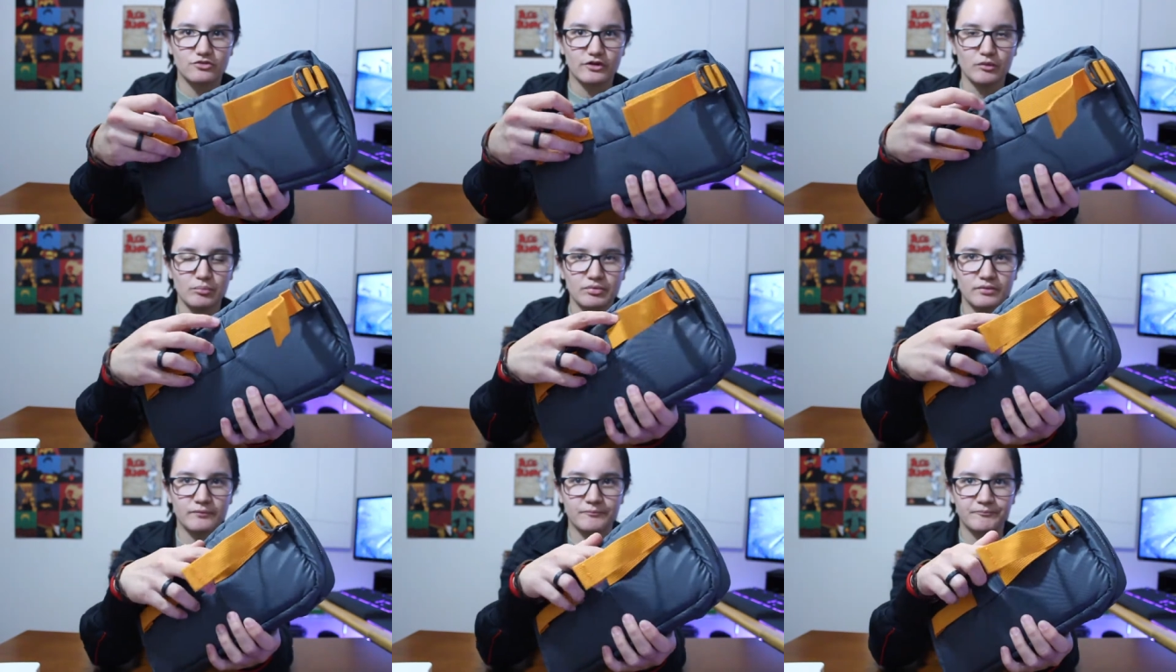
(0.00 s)
strap,
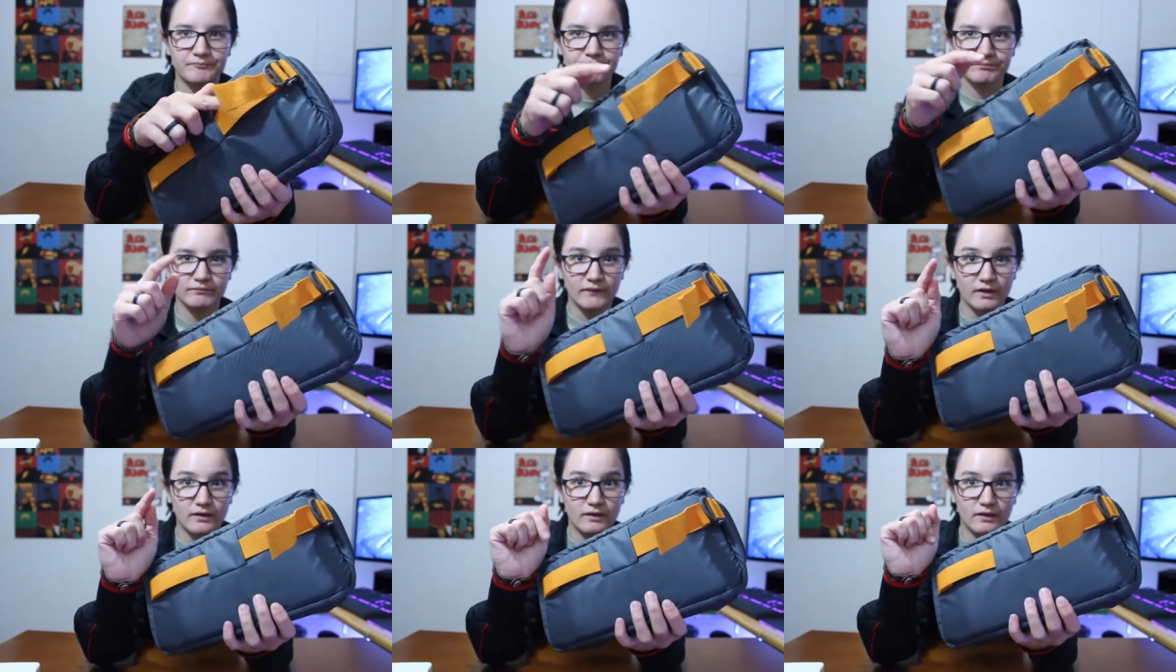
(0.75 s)

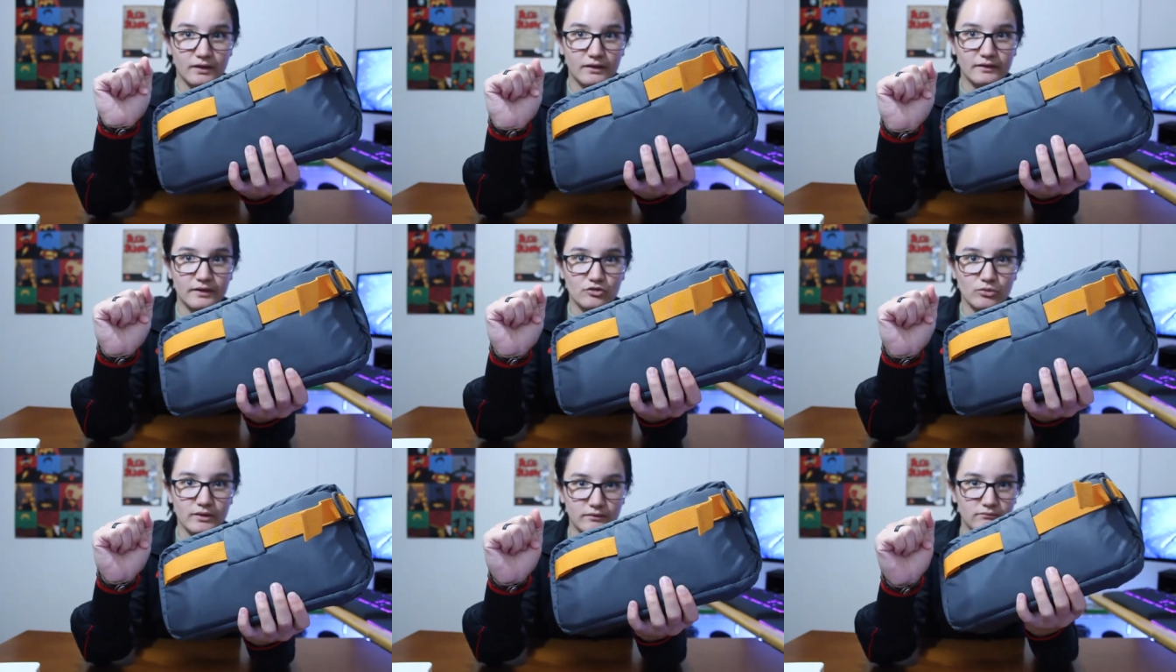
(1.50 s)
and
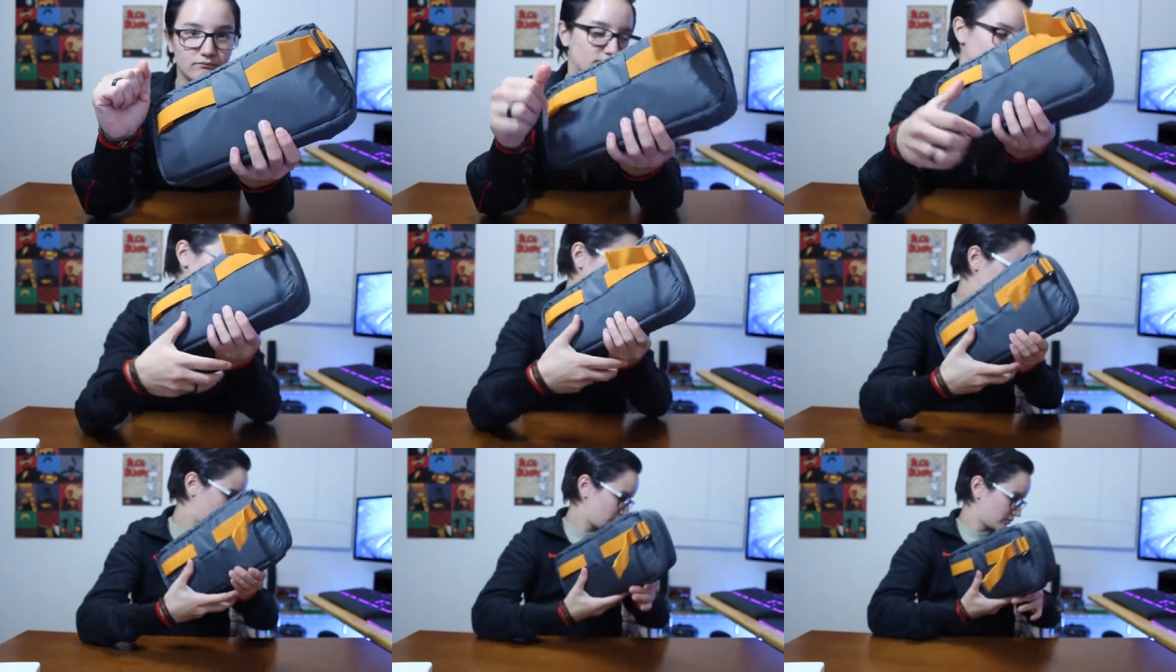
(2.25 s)
guess what? This
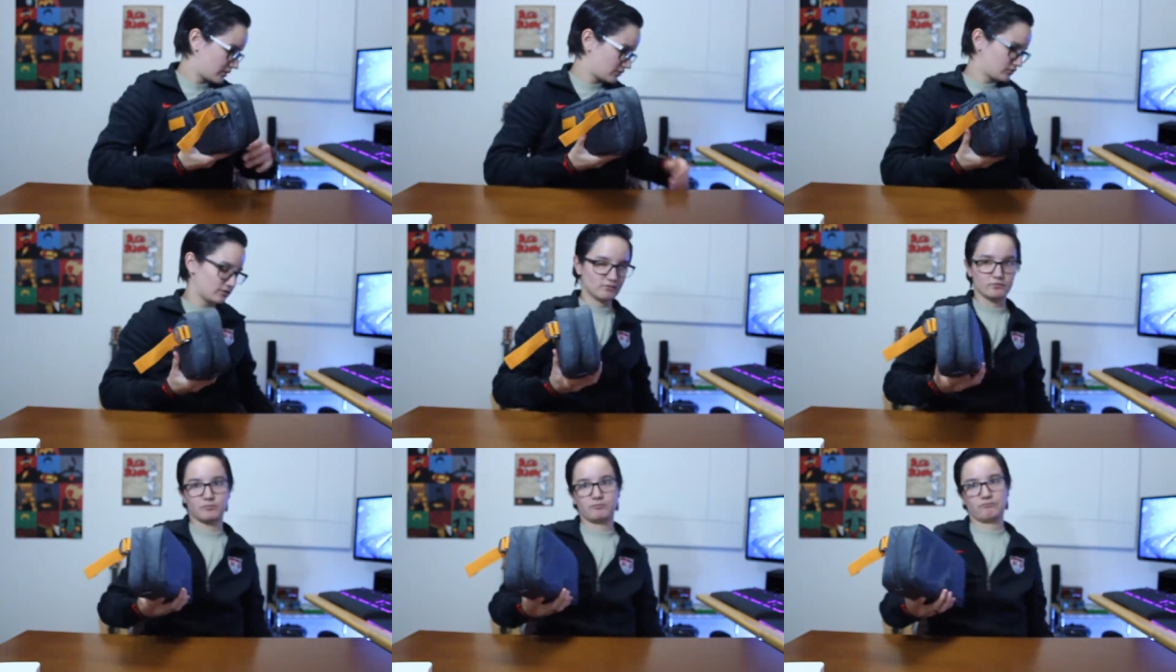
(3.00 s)
orange strap actually